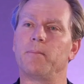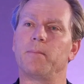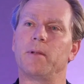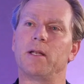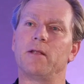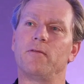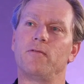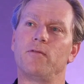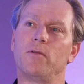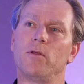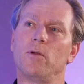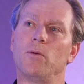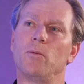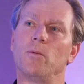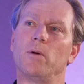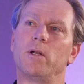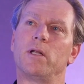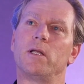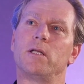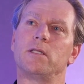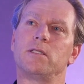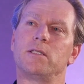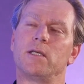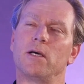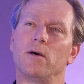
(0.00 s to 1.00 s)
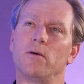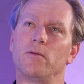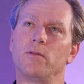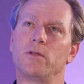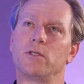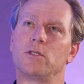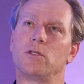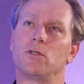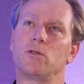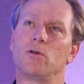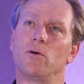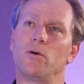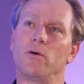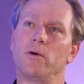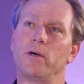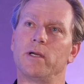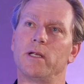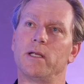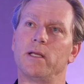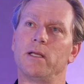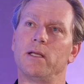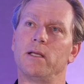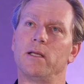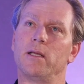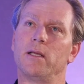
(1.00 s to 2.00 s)
But if you were to tell the
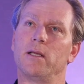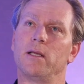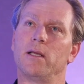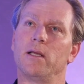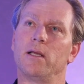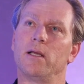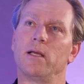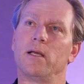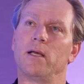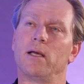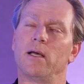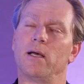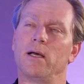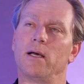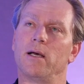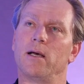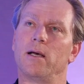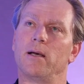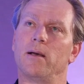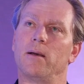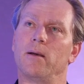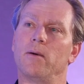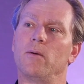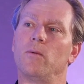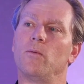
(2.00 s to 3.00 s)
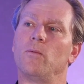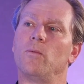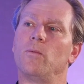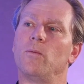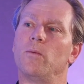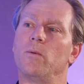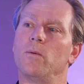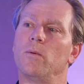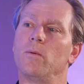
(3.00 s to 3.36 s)
story and